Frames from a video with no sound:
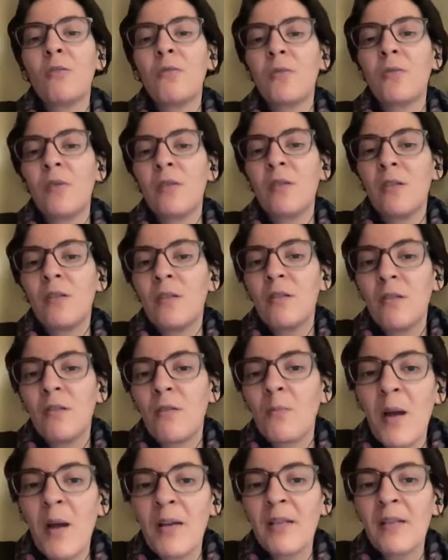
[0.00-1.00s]
for instance,
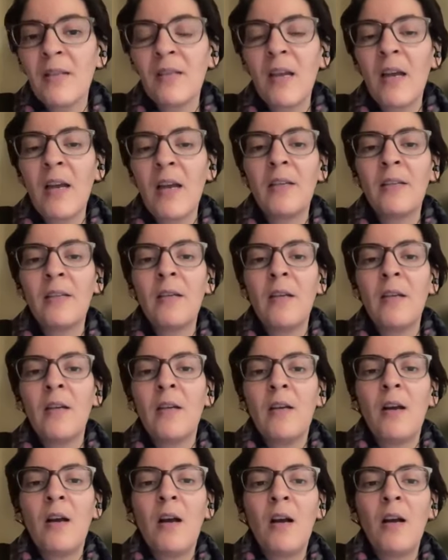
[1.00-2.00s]
of Palestine
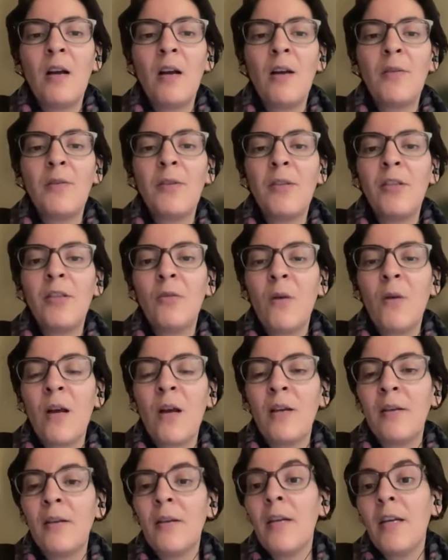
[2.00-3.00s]
at the
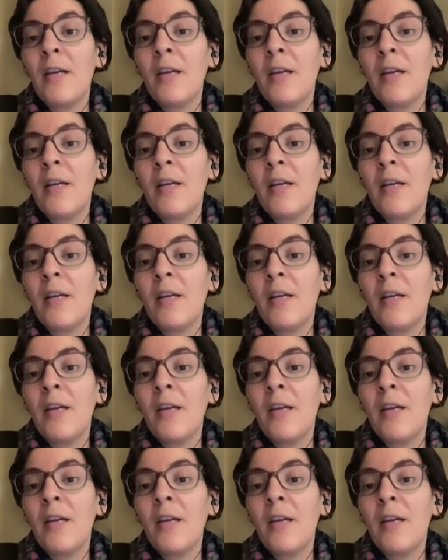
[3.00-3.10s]
UN.